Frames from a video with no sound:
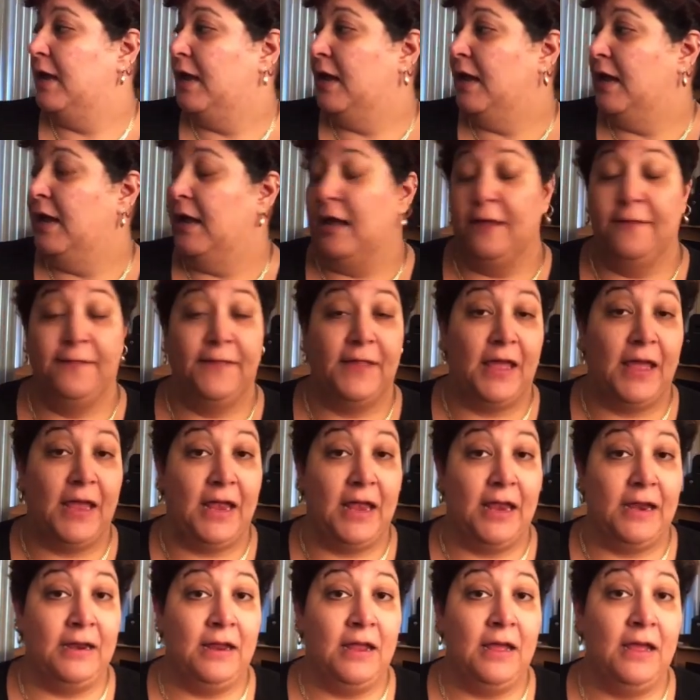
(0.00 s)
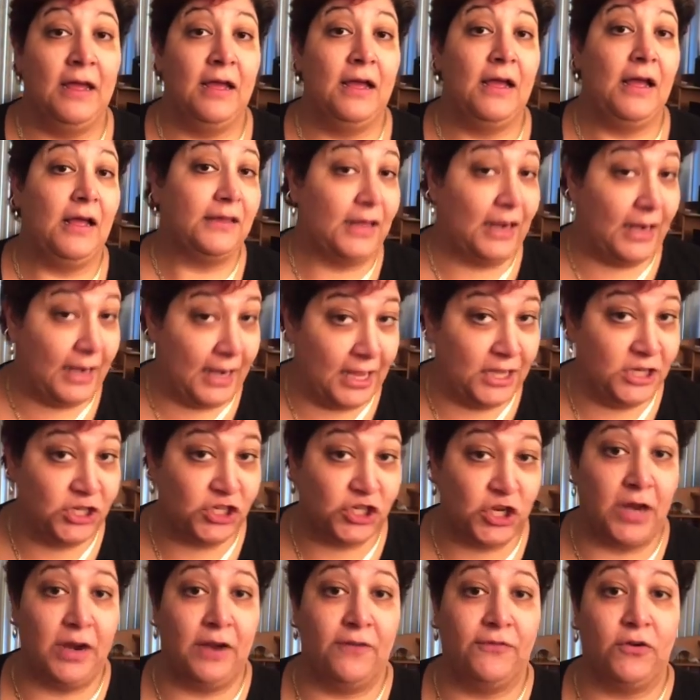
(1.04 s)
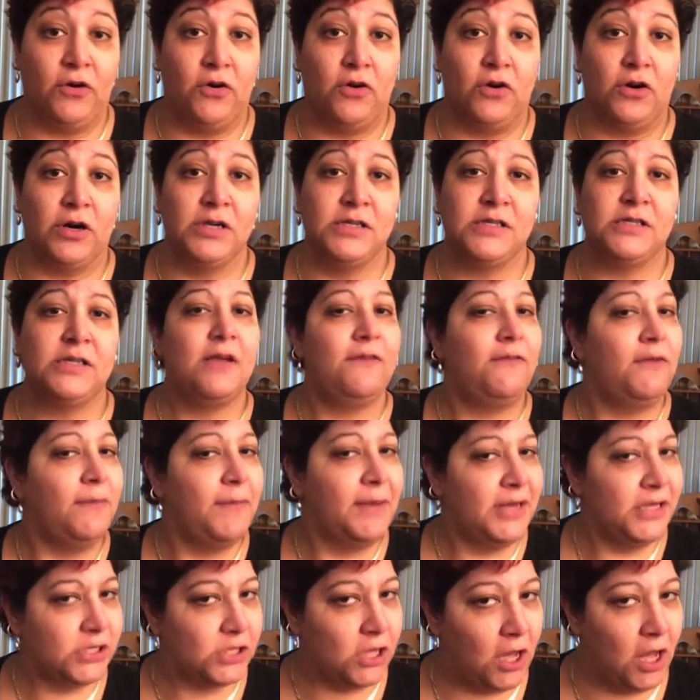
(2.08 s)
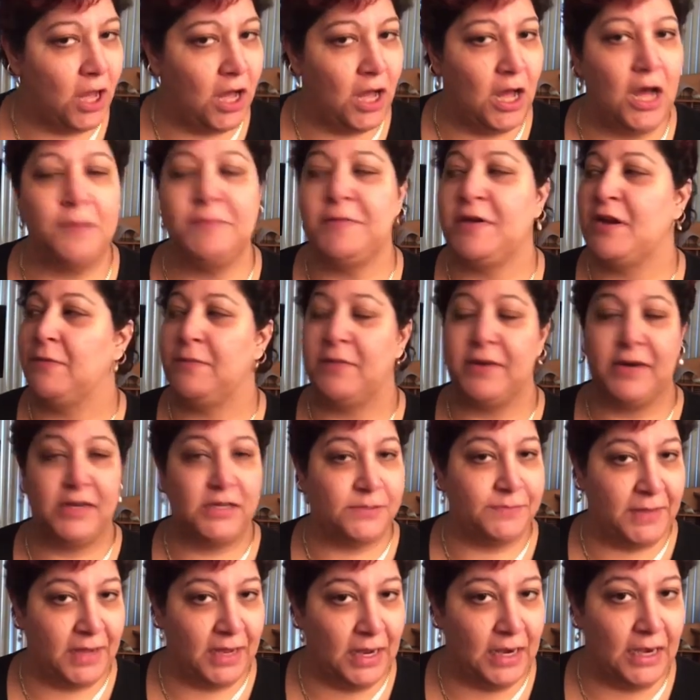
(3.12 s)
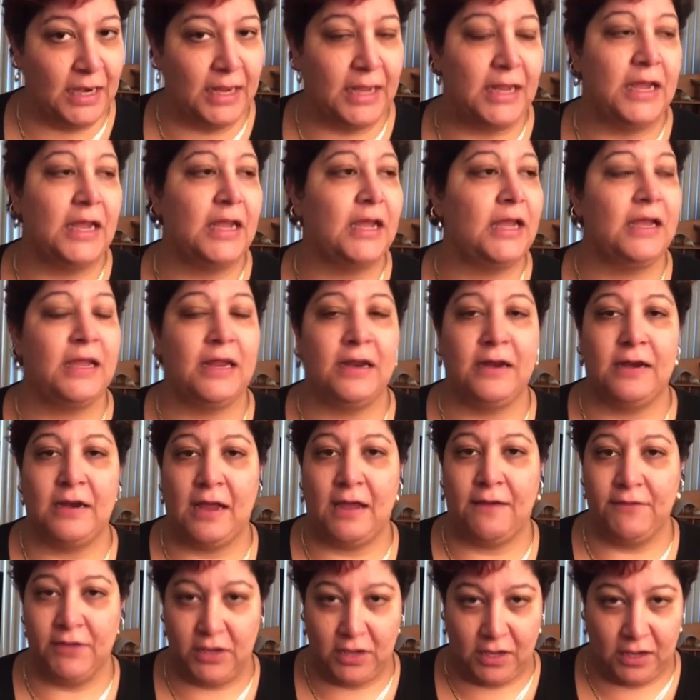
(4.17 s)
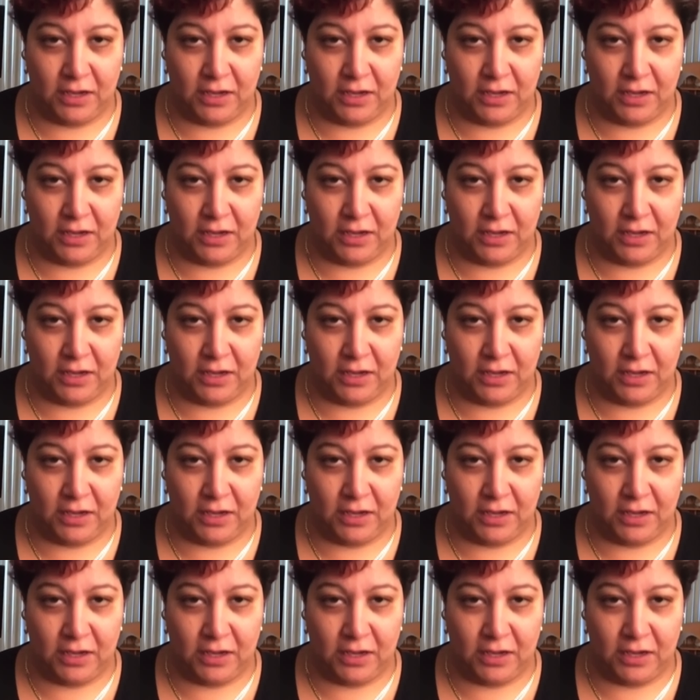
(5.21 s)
And then at the luncheon, of course, everybody's calm, everybody's mingling and having a